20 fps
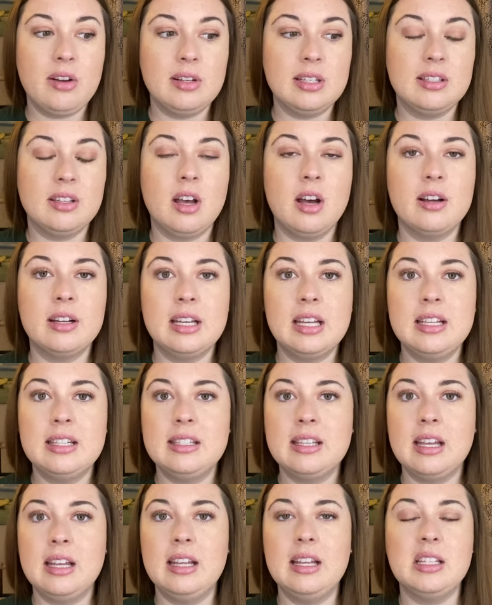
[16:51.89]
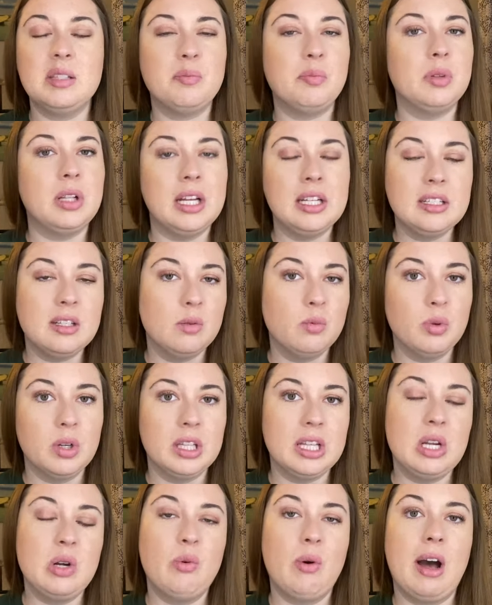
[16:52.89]
as long as it is blended
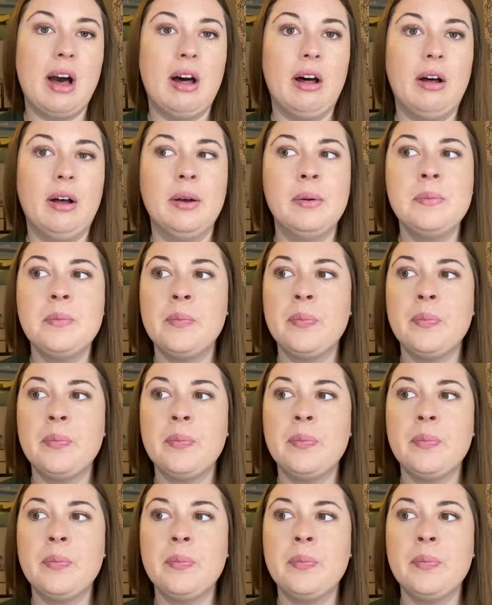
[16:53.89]
really well